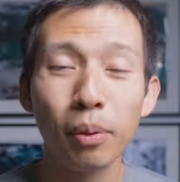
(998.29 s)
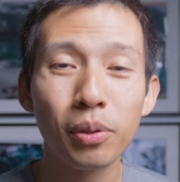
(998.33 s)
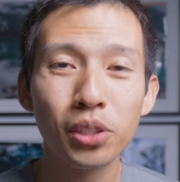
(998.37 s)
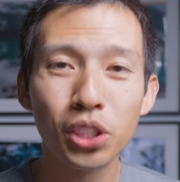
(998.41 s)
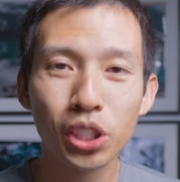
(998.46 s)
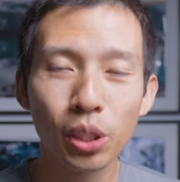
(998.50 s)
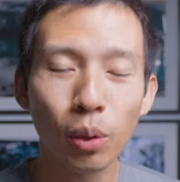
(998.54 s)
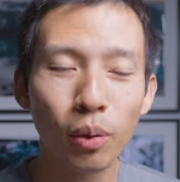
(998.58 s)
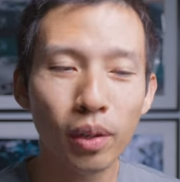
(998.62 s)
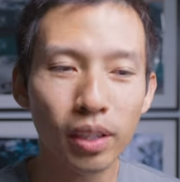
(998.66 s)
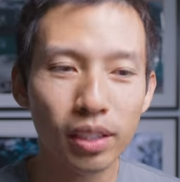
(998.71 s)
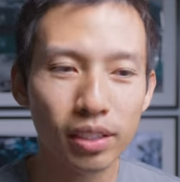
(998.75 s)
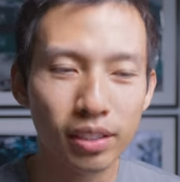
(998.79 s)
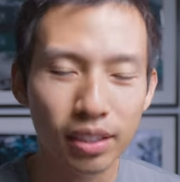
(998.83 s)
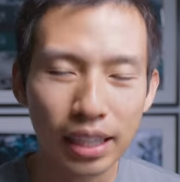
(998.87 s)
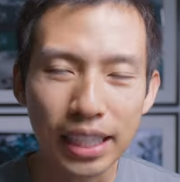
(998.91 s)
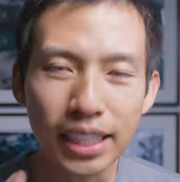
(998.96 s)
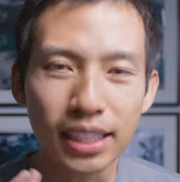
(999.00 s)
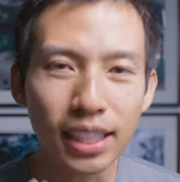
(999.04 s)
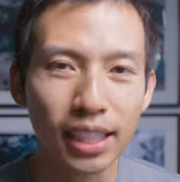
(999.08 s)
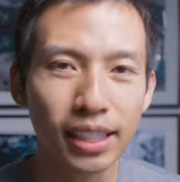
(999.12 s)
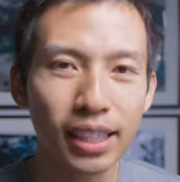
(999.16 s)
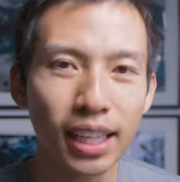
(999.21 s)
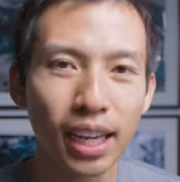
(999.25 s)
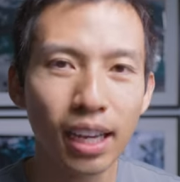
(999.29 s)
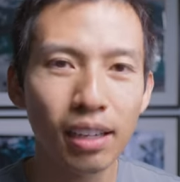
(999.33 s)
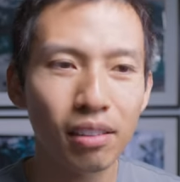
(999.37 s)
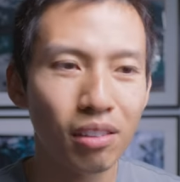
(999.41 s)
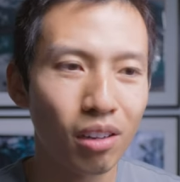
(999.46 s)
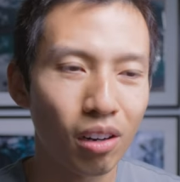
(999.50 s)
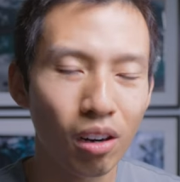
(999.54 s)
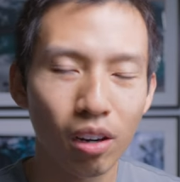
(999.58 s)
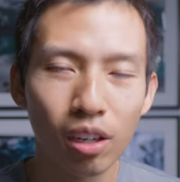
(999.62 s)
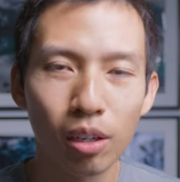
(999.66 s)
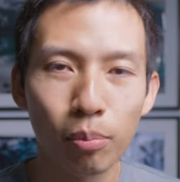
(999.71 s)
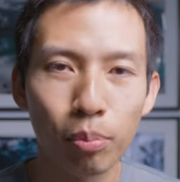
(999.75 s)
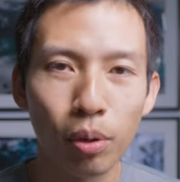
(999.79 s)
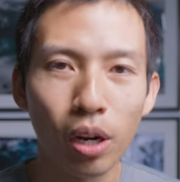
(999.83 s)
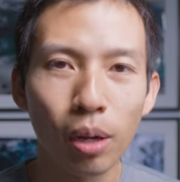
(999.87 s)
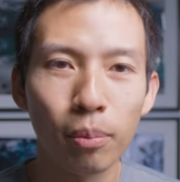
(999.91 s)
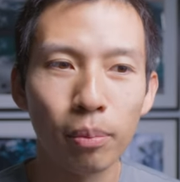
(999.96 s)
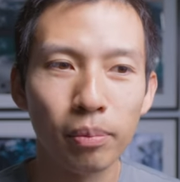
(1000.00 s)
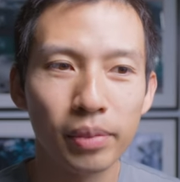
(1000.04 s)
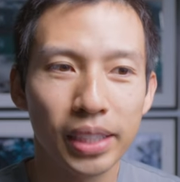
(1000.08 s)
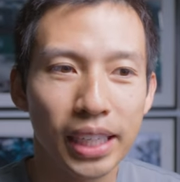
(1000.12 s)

But with Showit, things like that aren't a problem.